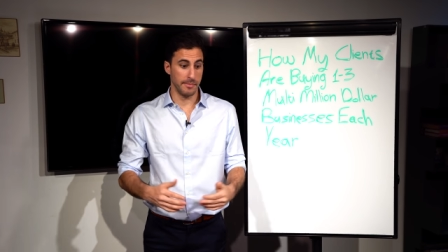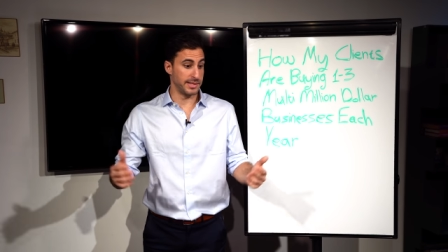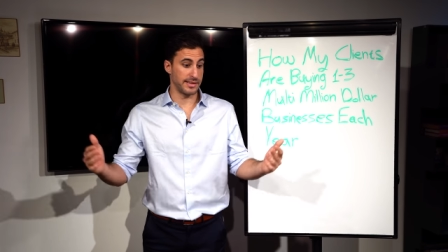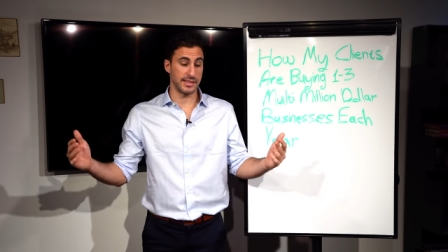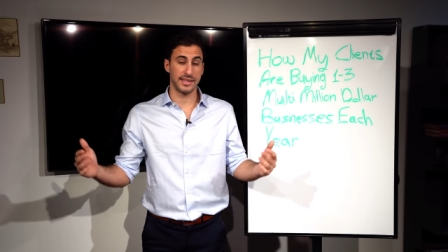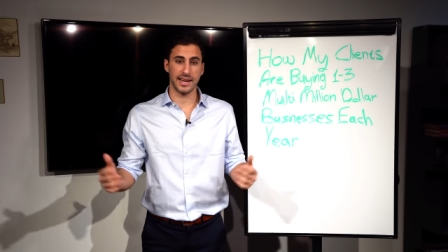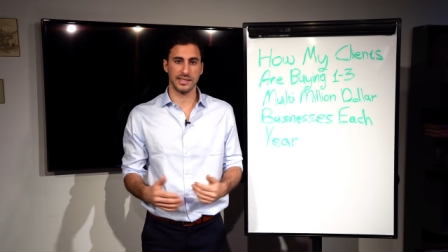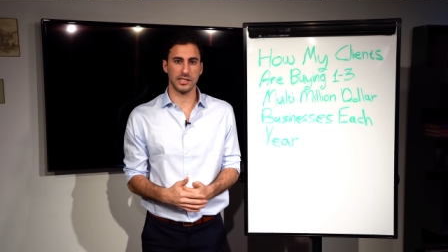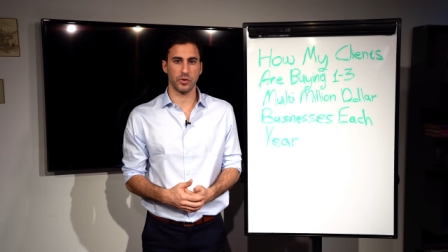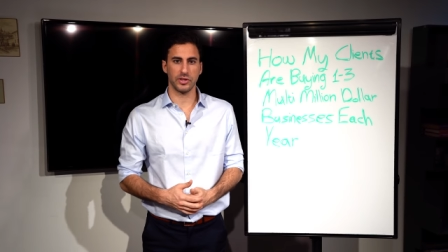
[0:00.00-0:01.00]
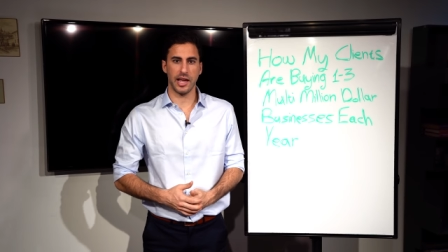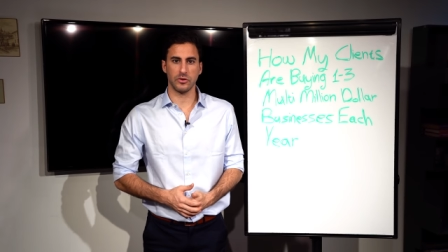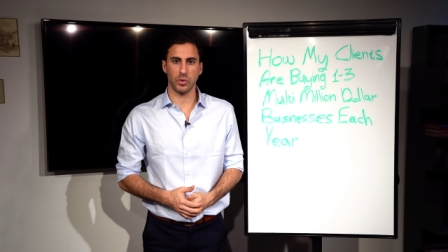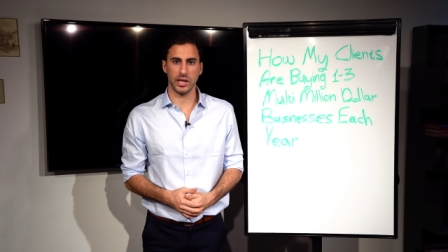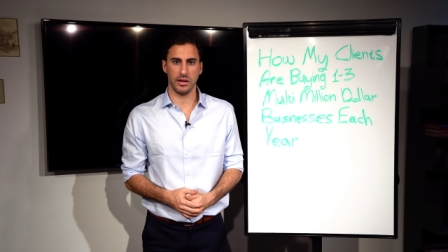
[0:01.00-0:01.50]
businesses that exist for 10
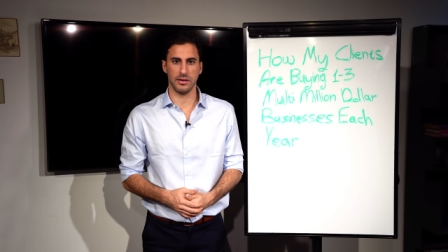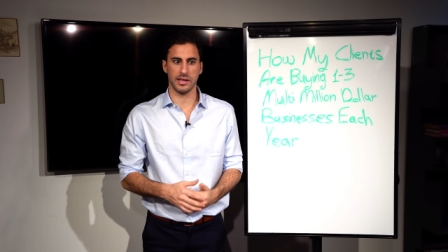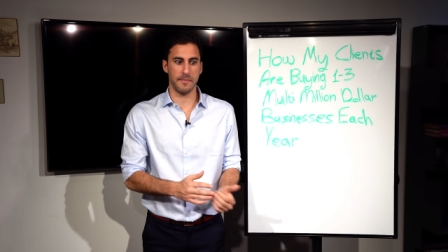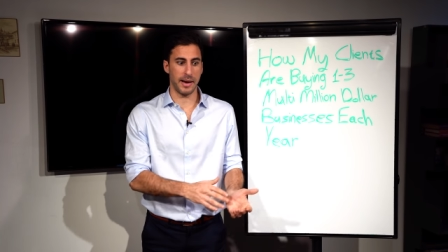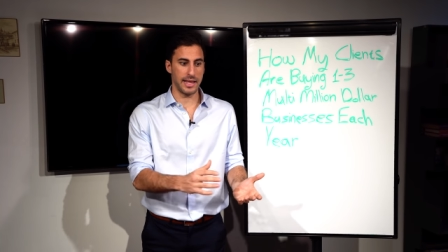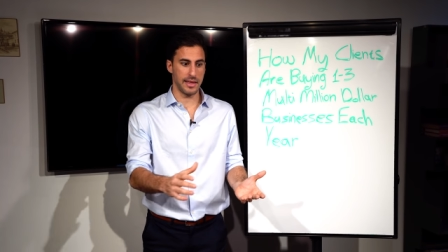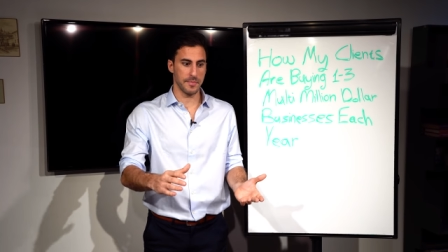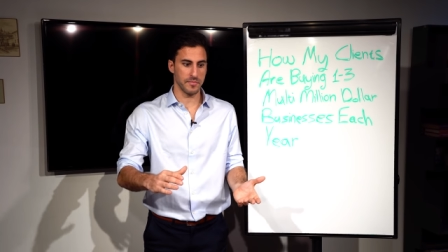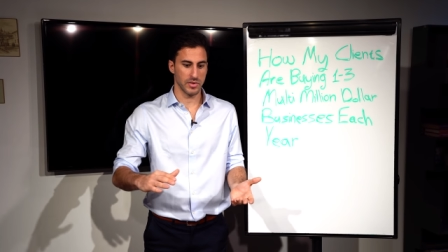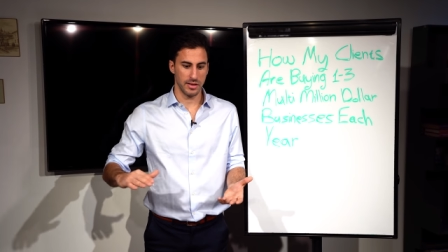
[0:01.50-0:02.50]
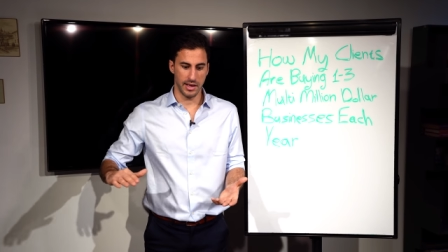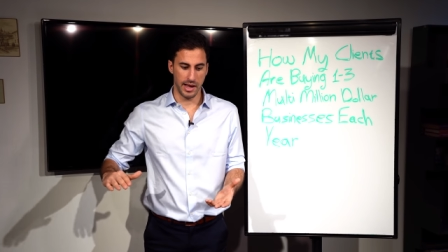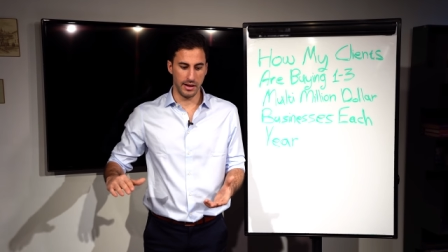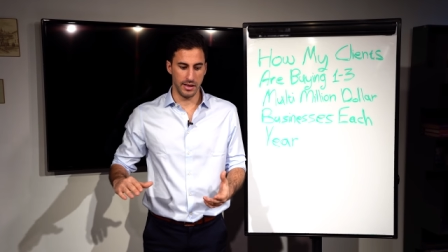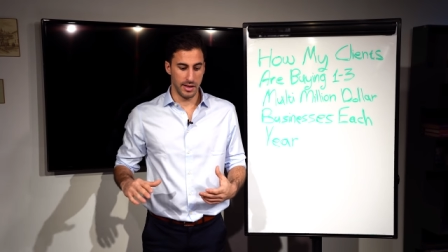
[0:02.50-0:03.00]
20 years and buy them
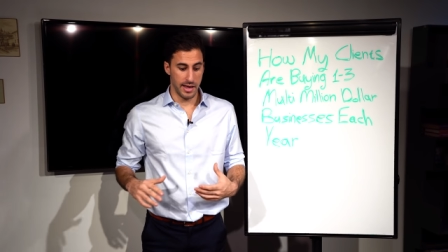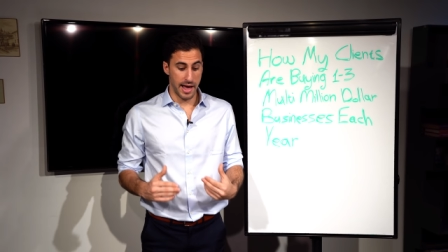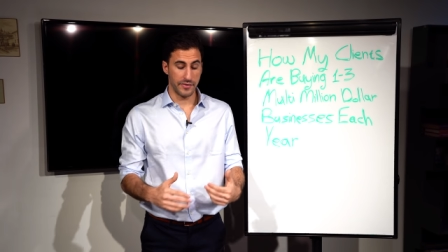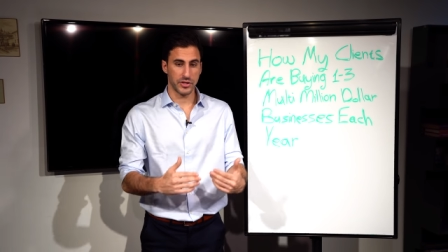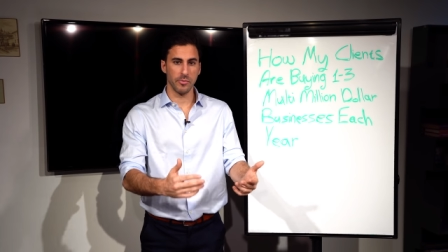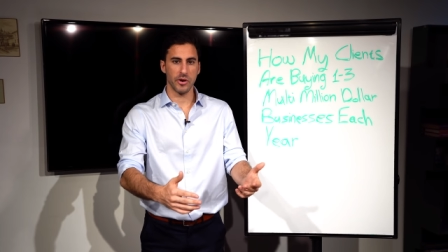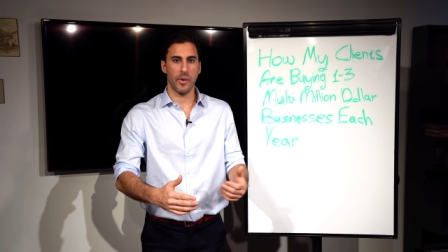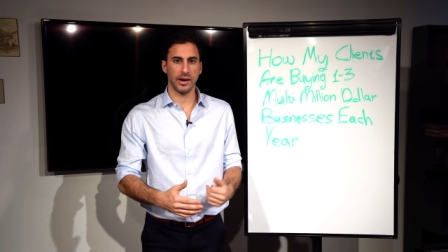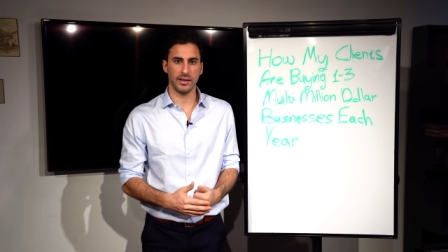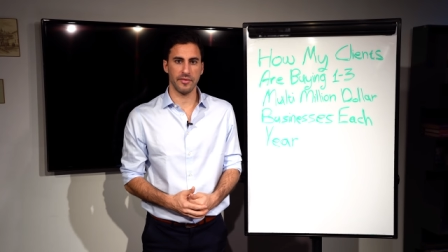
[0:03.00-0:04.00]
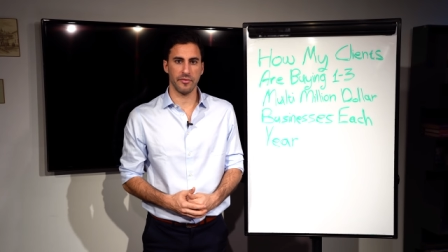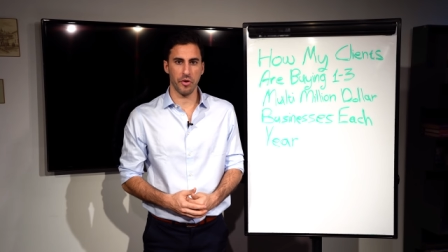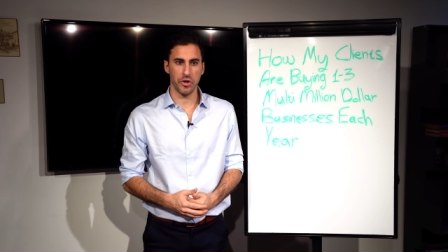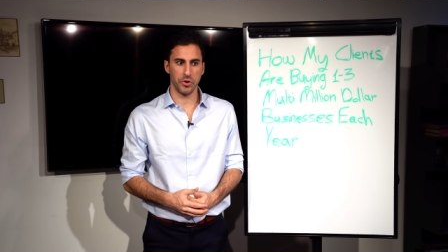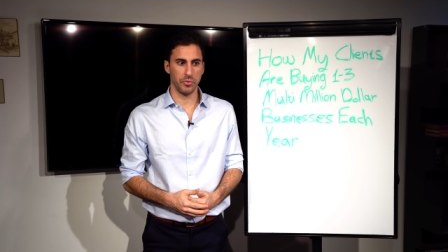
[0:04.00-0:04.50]
and have someone running them
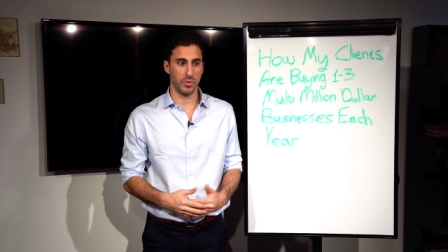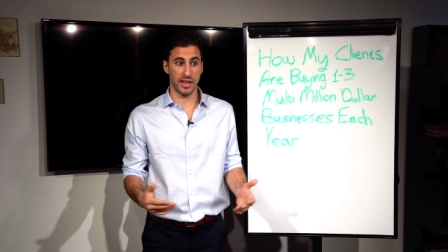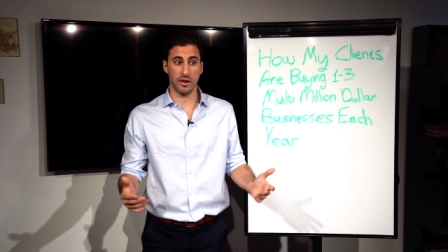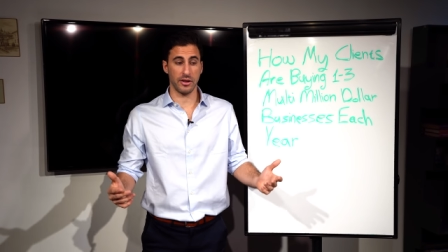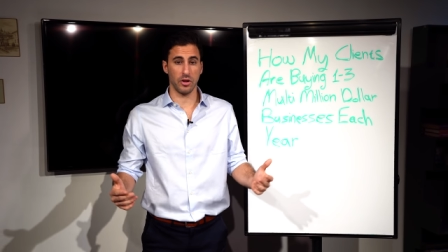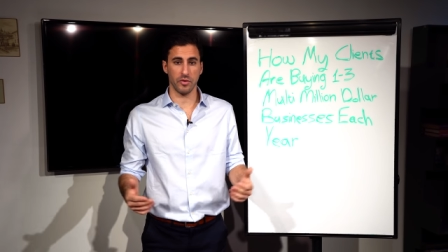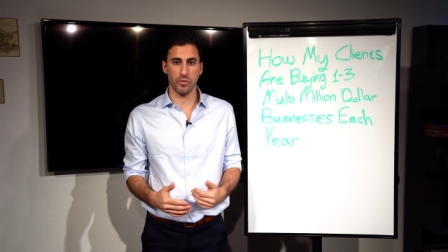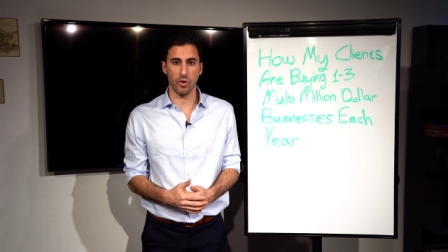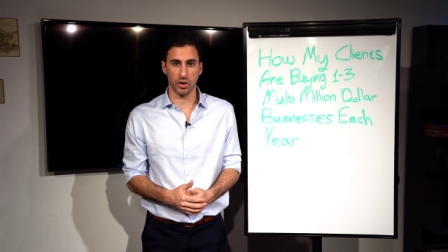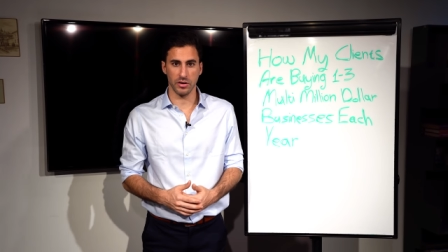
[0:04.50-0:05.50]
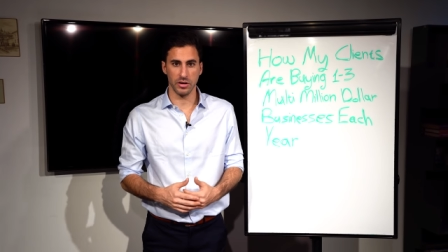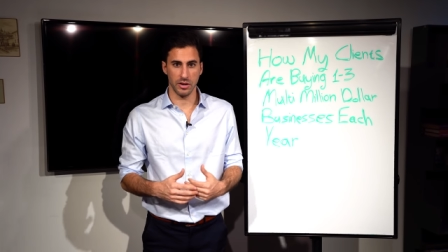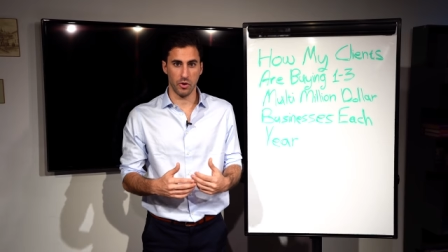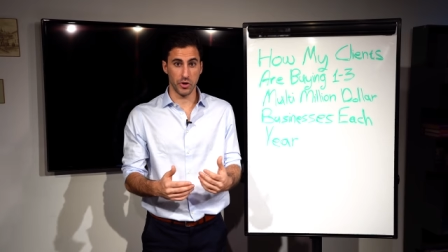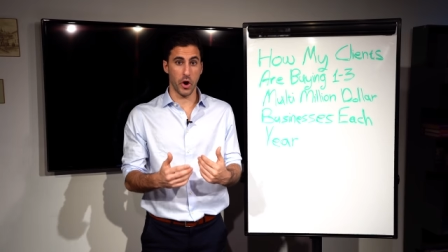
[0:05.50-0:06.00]
for you without a lot of work
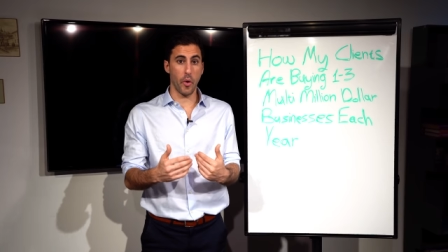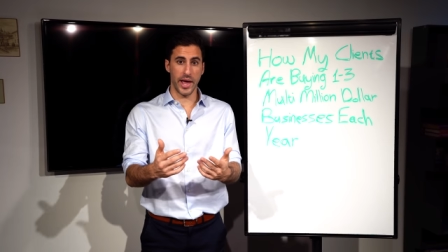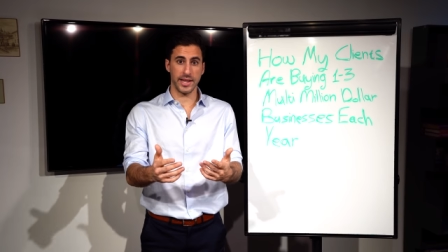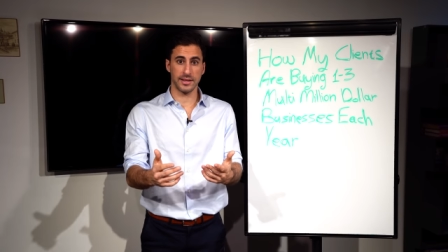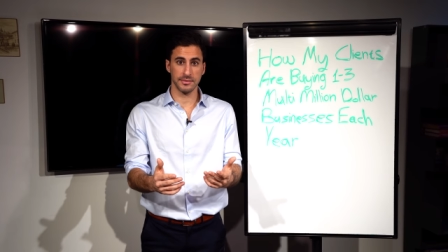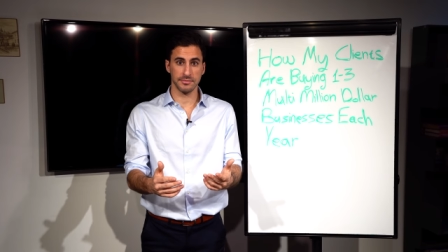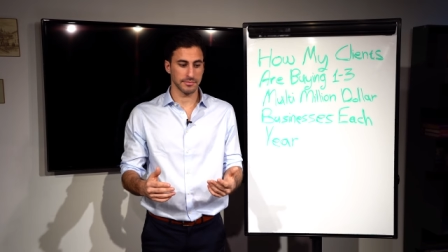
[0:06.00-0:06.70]
on your end